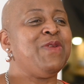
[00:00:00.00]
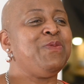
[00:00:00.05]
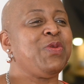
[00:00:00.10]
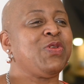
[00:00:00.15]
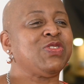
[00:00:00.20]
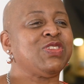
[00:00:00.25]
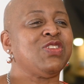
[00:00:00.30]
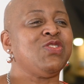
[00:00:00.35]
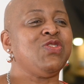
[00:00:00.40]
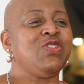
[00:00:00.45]

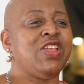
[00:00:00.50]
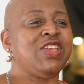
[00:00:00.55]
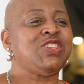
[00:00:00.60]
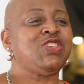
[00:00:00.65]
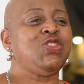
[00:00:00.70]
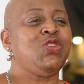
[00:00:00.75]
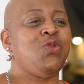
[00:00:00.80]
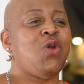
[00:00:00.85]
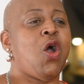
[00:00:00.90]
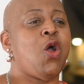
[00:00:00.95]
Because
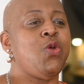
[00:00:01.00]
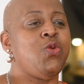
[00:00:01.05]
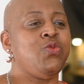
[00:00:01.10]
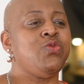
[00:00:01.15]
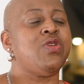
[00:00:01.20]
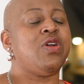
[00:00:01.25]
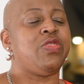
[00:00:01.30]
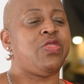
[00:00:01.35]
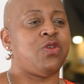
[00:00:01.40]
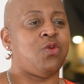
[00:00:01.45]
unless you
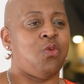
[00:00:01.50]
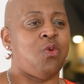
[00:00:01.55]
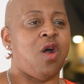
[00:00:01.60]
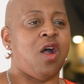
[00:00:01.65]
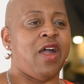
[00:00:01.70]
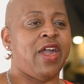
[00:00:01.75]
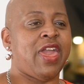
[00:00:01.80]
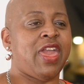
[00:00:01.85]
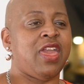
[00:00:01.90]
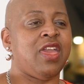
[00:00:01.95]
own the
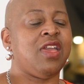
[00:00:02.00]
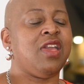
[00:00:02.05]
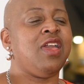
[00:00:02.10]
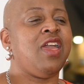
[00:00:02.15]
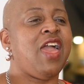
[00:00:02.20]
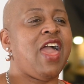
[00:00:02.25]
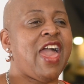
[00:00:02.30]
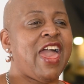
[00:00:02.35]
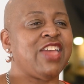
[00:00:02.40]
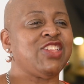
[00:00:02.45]
why,
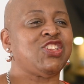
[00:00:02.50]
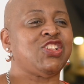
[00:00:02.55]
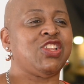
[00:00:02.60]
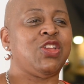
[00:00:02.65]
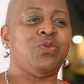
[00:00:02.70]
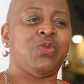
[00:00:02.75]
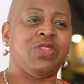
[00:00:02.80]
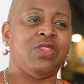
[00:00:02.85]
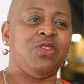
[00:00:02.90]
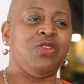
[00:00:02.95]

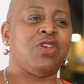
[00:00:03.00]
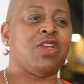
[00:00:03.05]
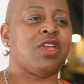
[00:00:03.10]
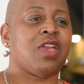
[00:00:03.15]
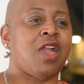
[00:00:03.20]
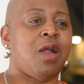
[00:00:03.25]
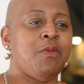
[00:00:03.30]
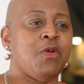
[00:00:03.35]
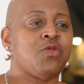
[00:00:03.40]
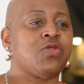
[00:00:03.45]
actually when you
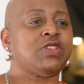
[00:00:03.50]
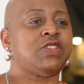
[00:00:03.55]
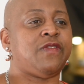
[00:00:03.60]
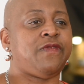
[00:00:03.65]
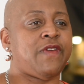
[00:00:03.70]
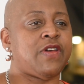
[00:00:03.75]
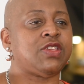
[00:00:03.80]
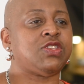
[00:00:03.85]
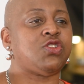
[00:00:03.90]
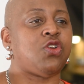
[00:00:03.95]
come across the
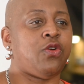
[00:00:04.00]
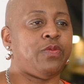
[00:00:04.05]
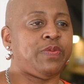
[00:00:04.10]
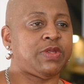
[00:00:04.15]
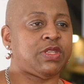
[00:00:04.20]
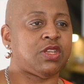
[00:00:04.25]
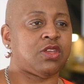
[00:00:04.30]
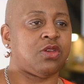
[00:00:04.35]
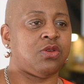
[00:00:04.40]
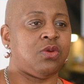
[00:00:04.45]
first
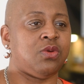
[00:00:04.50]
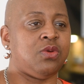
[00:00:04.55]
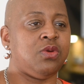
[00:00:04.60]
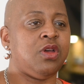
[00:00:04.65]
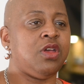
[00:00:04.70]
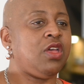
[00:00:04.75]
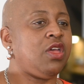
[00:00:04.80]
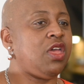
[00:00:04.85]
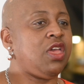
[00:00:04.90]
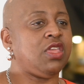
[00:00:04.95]
obstacle,
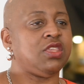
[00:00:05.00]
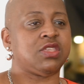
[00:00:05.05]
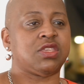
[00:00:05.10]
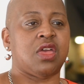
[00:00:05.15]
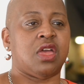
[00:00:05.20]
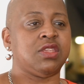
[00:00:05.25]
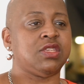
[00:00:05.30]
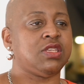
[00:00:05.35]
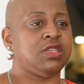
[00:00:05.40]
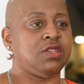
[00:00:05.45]
it's
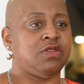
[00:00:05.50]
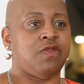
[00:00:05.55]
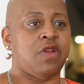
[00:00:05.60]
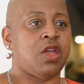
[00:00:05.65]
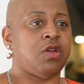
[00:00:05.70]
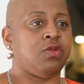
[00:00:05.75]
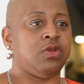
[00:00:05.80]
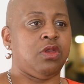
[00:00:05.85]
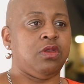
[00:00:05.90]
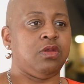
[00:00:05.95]
going to
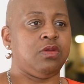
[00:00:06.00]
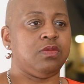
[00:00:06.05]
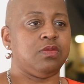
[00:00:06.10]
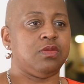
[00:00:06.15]
derail you.